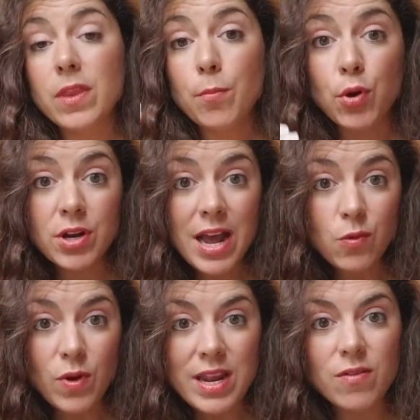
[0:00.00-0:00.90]
put
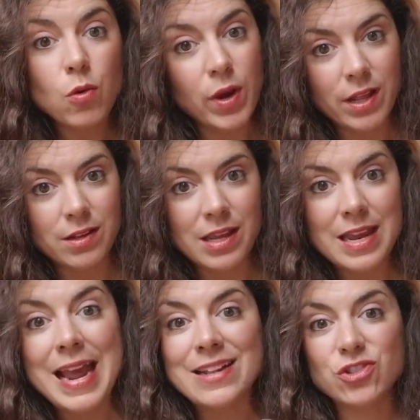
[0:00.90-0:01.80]
on weight quickly
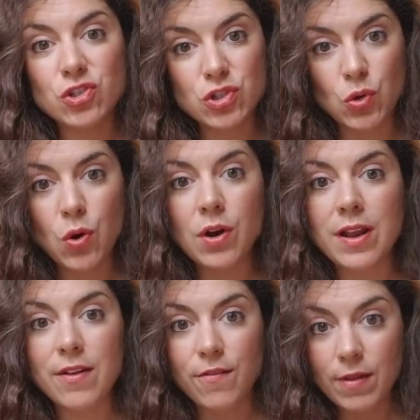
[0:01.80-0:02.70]
and store
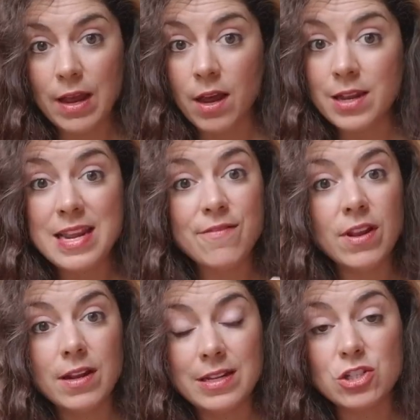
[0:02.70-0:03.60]
it uh,
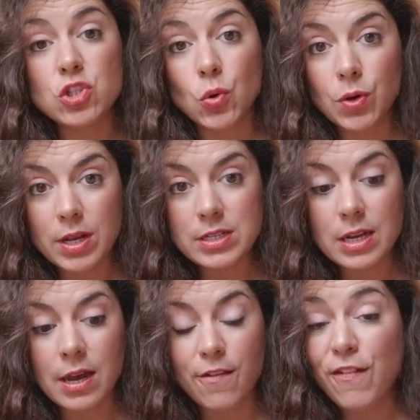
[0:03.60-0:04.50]
even and store it
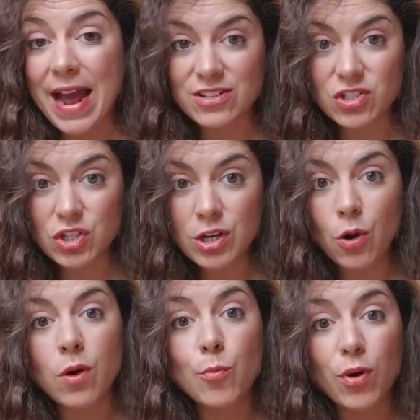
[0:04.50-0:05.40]
uh, faster
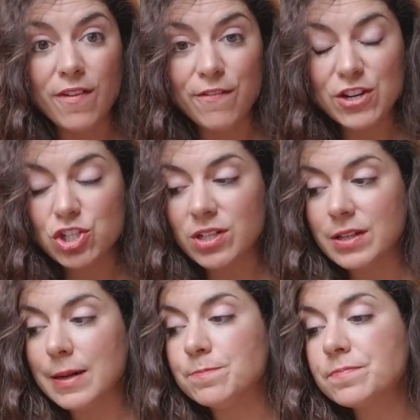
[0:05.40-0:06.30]
or more
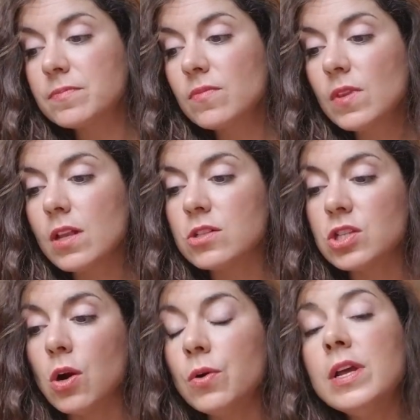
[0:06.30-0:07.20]
efficiently.
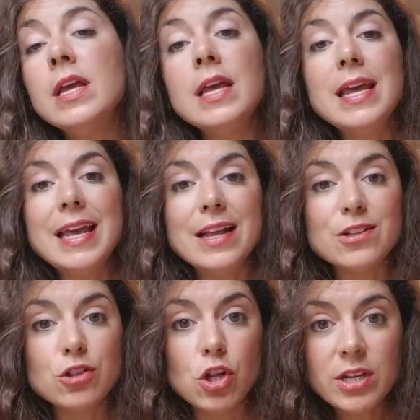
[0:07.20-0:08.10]
So
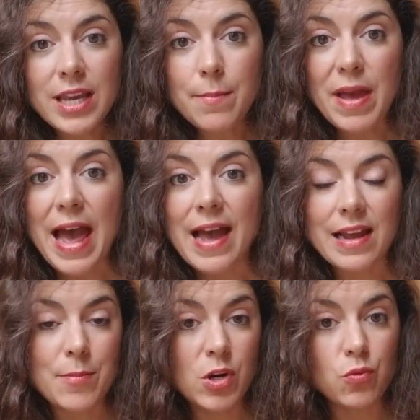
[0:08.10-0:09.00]
looking back,
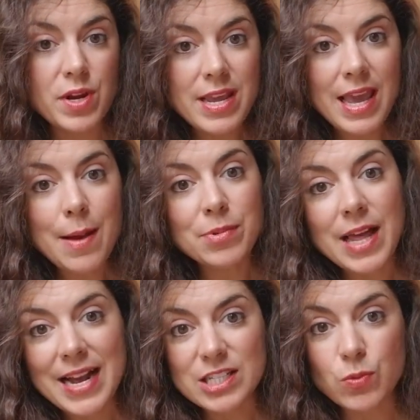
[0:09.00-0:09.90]
I'm going to recap
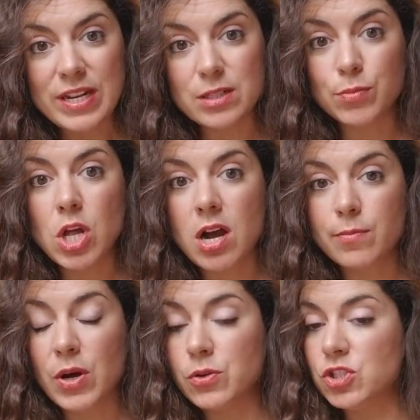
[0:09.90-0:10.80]
last week's blog
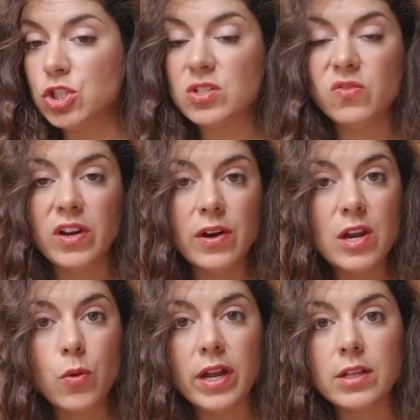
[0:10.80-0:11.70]
post just very
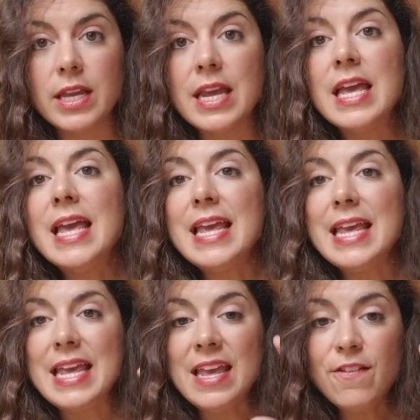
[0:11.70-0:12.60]
quickly.
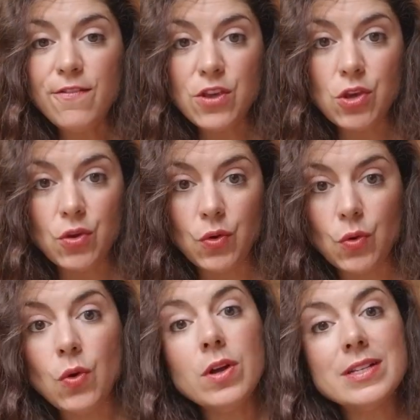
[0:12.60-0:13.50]
If
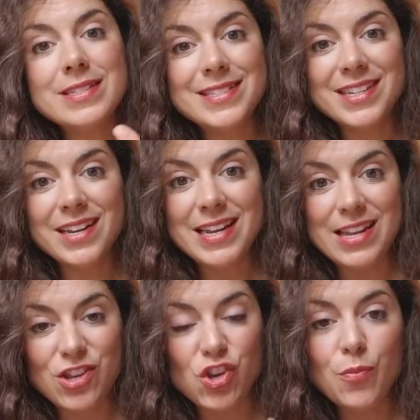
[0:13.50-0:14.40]
you study
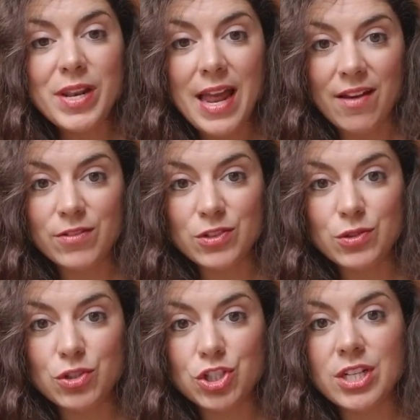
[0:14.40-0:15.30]
human
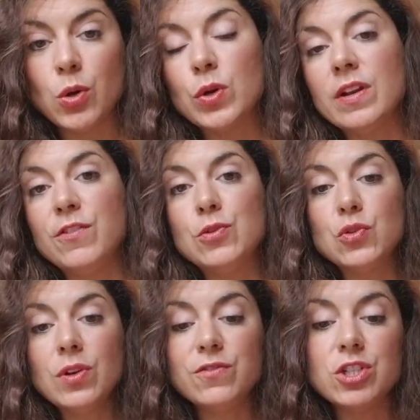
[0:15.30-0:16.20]
evolution, or if you
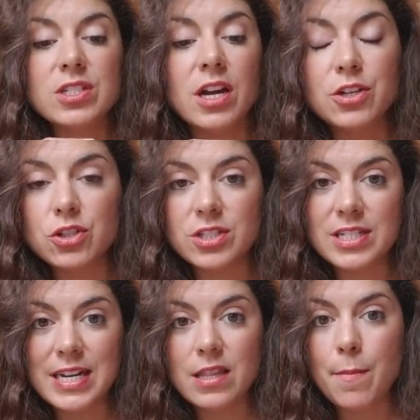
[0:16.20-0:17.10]
sort of just
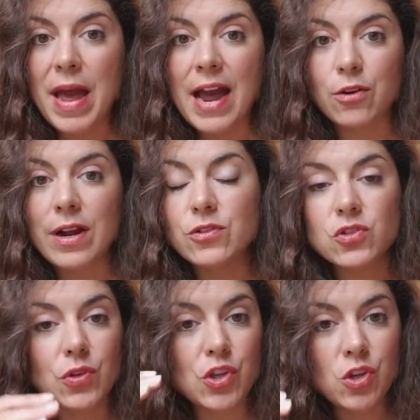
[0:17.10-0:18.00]
understand the background,
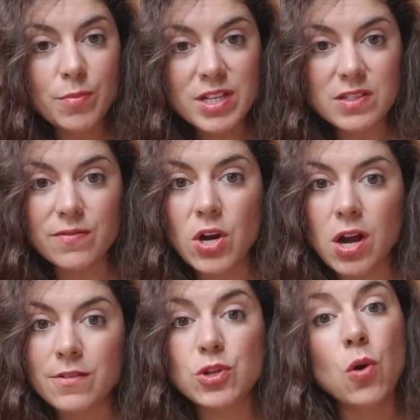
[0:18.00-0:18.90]
so humans
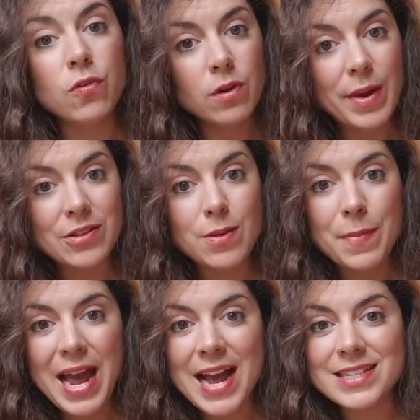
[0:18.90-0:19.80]
evolved over about the
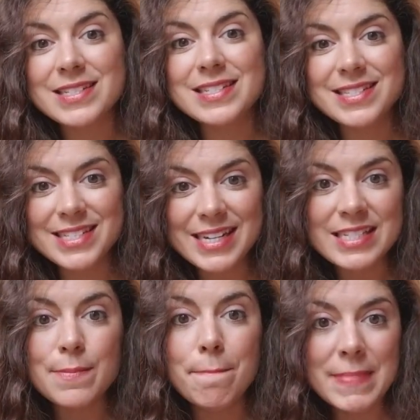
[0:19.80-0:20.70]
past
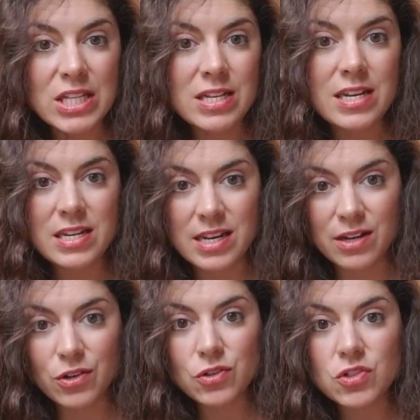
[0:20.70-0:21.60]
six million
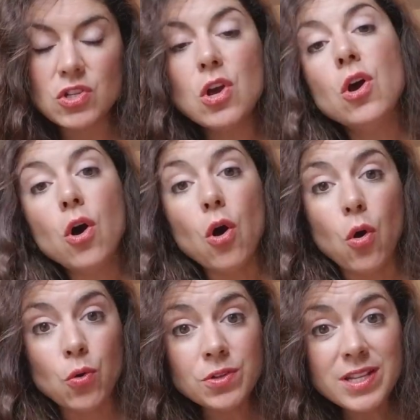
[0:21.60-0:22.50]
years
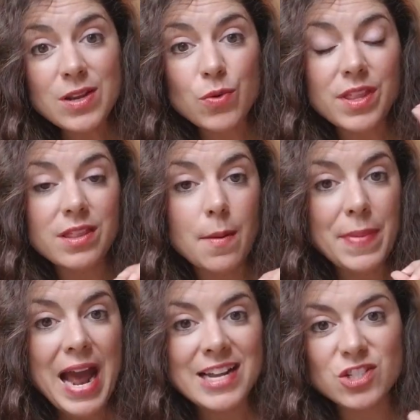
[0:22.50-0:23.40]
only within the
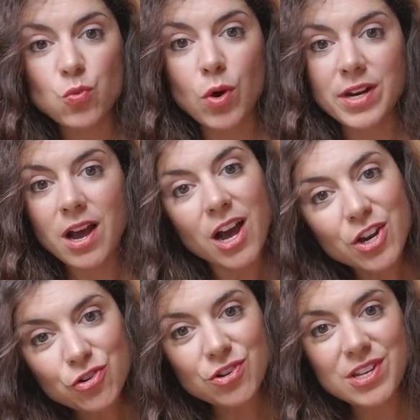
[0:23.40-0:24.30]
past
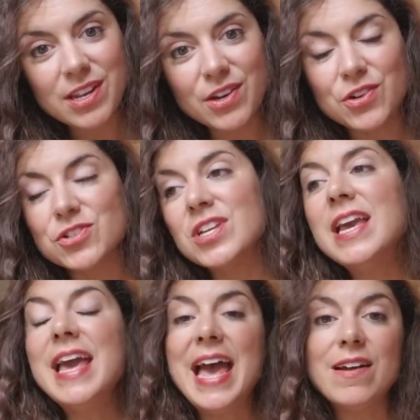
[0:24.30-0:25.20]
100 years
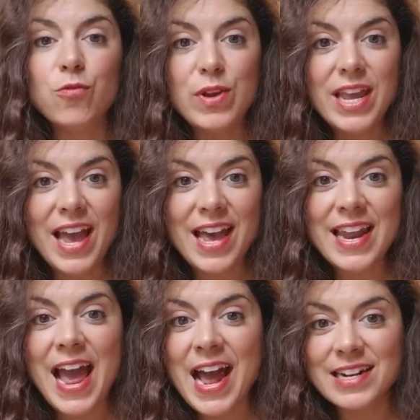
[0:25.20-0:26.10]
have we had
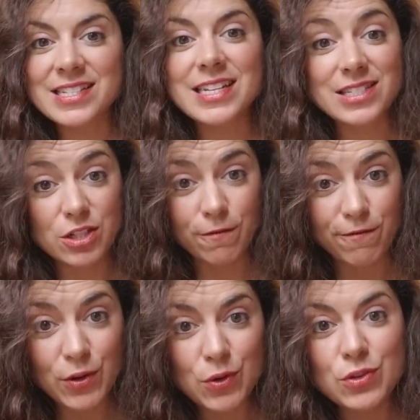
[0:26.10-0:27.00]
access to
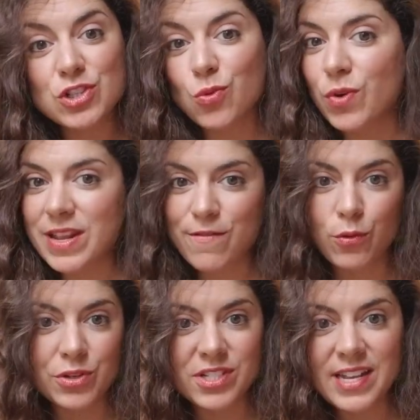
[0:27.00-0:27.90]
food
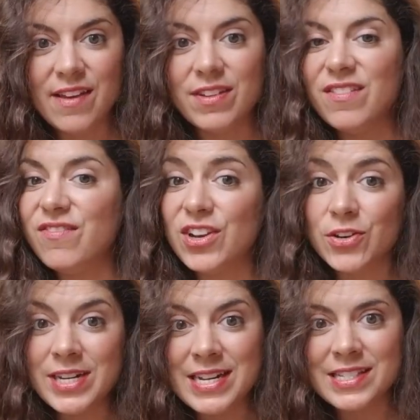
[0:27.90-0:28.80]
24 7,
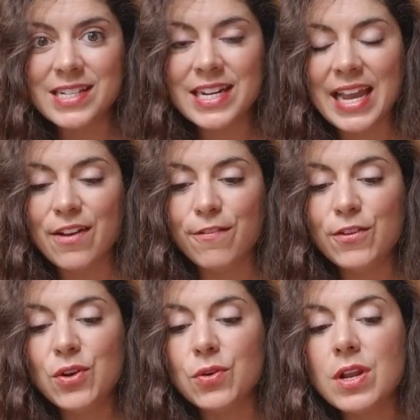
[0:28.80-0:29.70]
very easy to get
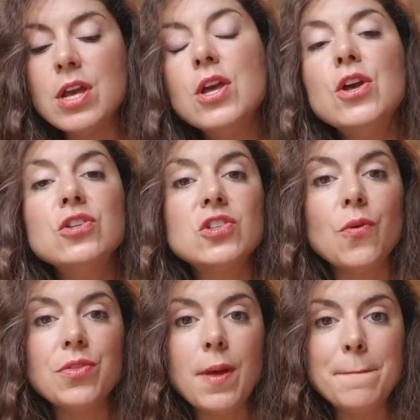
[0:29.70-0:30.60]
food. So,
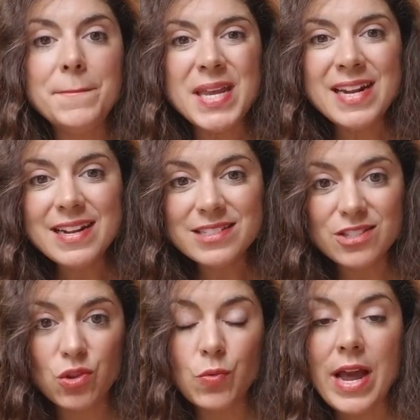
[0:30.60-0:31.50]
the
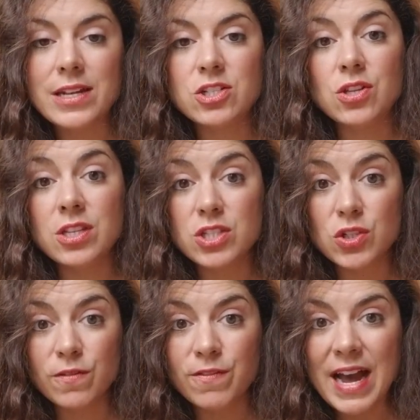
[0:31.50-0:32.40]
biggest threat to the
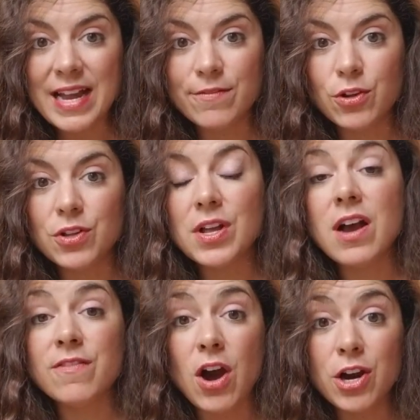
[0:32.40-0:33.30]
survival
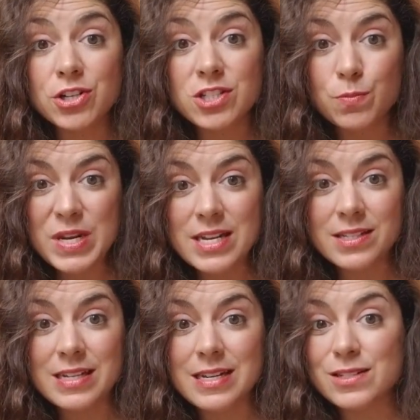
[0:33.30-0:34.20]
of our
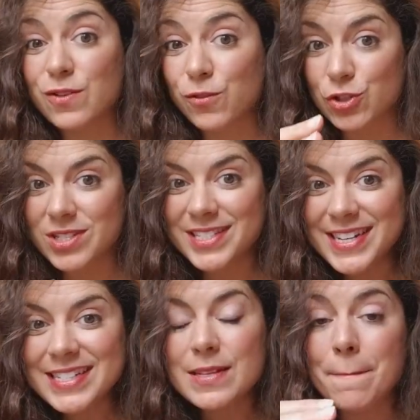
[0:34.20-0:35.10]
species for
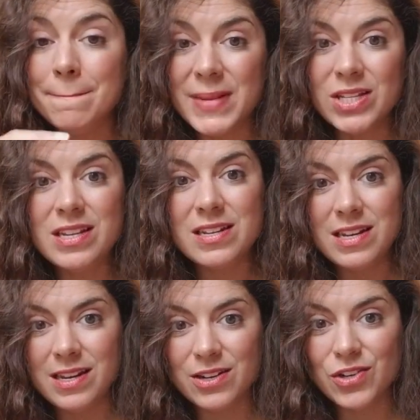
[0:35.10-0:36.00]
6 million
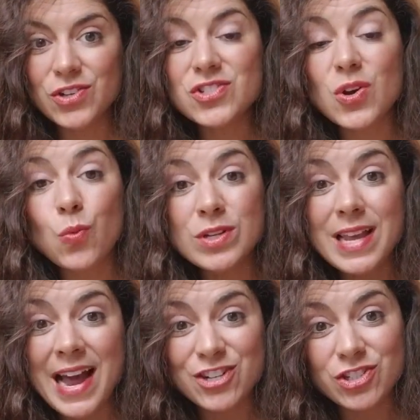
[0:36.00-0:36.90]
years was
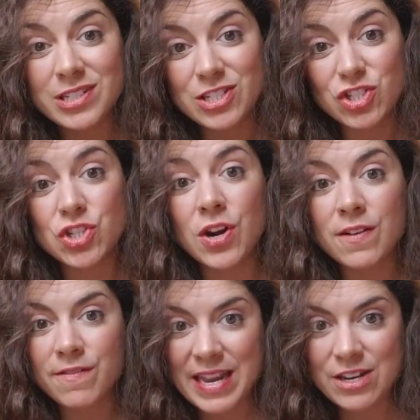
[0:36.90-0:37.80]
actually
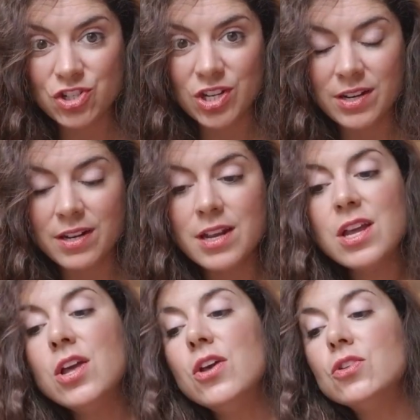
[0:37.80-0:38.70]
starvation.
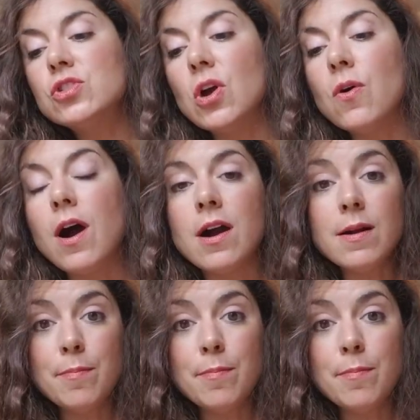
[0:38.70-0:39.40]
So, our